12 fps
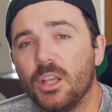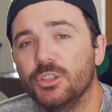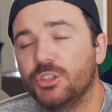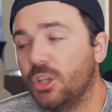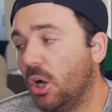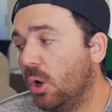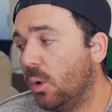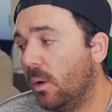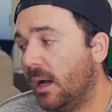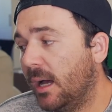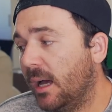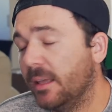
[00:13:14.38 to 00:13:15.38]
So,
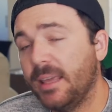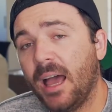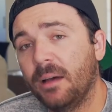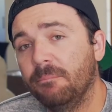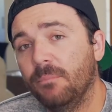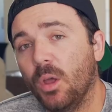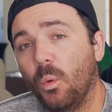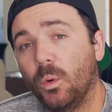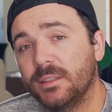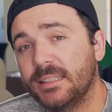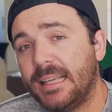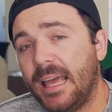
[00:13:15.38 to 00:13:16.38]
uh, yeah,
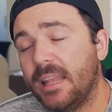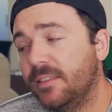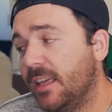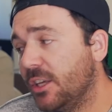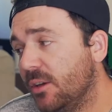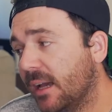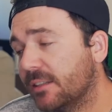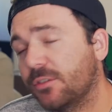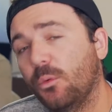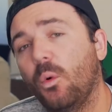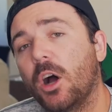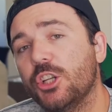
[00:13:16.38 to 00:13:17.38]
once again, thank you guys
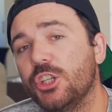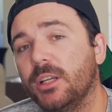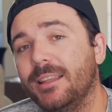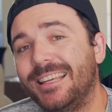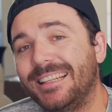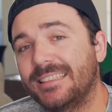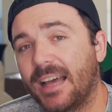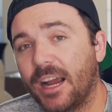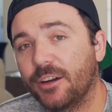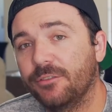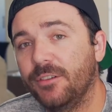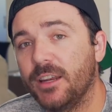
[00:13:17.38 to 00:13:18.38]
for watching the
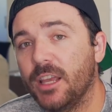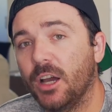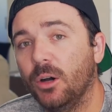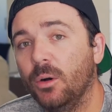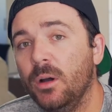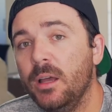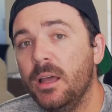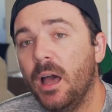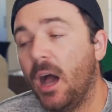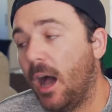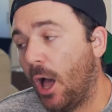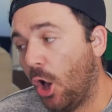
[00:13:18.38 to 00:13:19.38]
entire video.
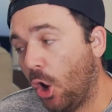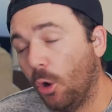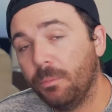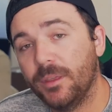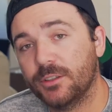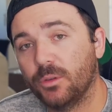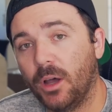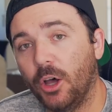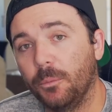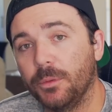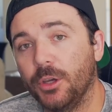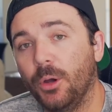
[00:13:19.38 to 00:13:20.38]
I hope this will
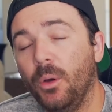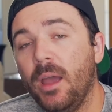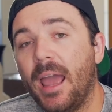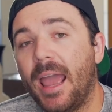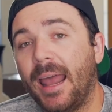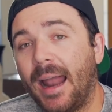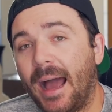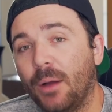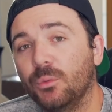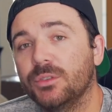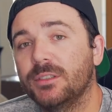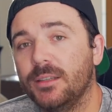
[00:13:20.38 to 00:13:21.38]
help you, and I
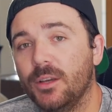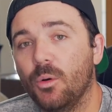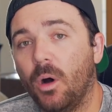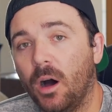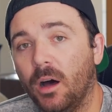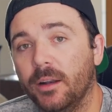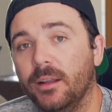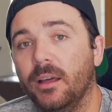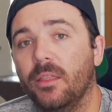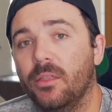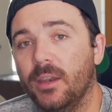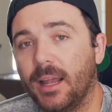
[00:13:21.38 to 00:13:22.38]
will see you on
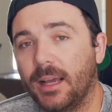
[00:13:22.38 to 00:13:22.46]
the